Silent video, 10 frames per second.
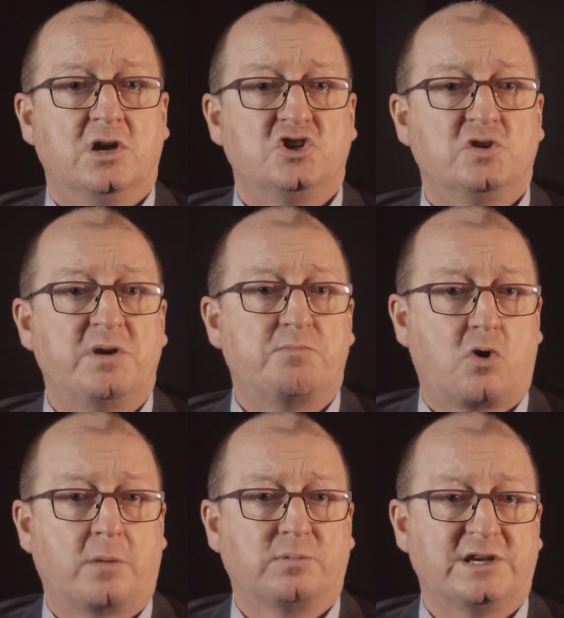should be
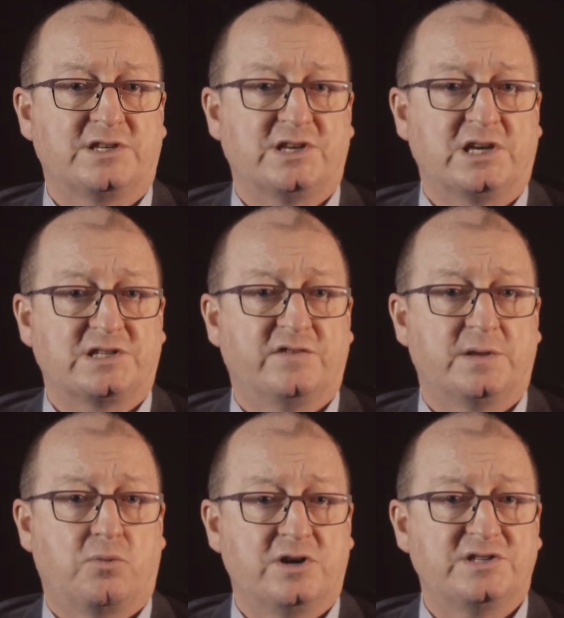properly assessed for the
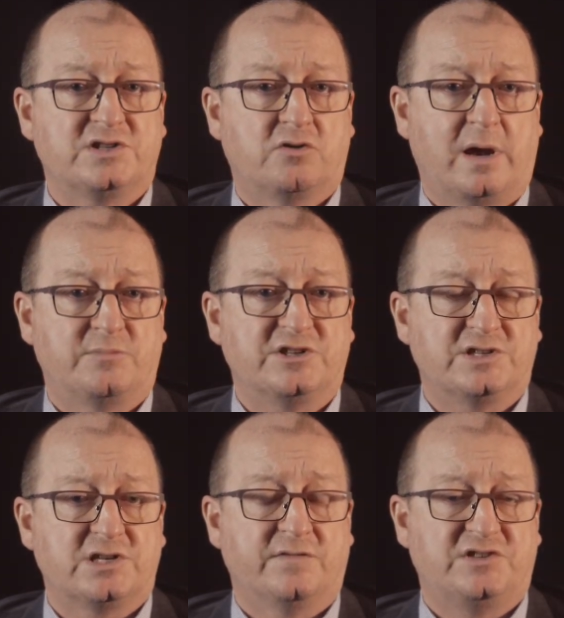presence or
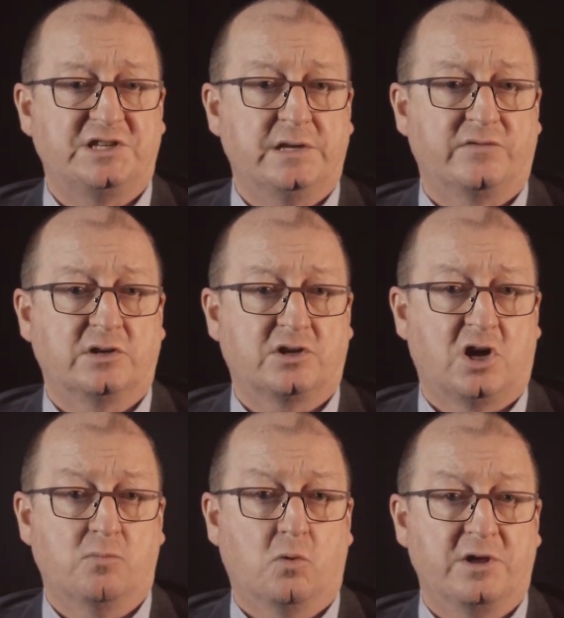absence of significant
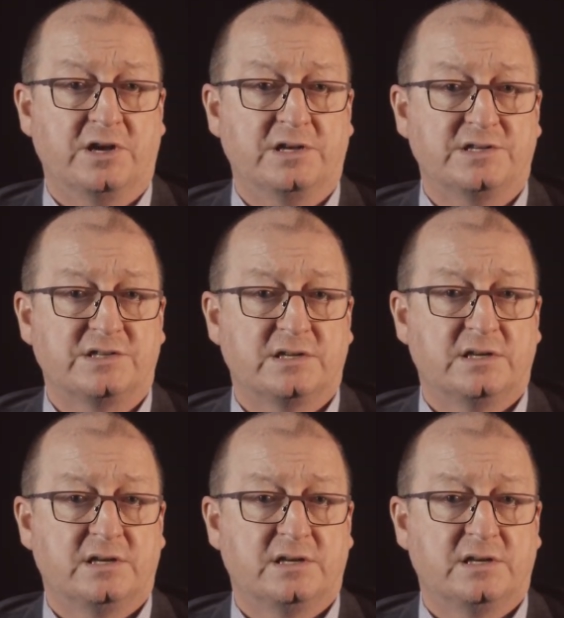comorbidities.